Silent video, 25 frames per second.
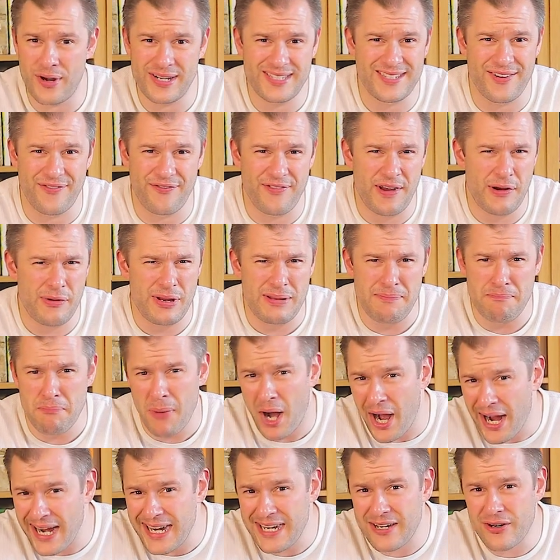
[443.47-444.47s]
It's a very
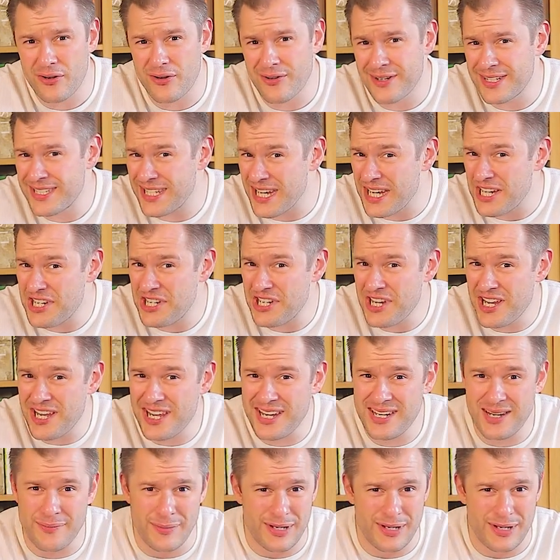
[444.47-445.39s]
minor addition.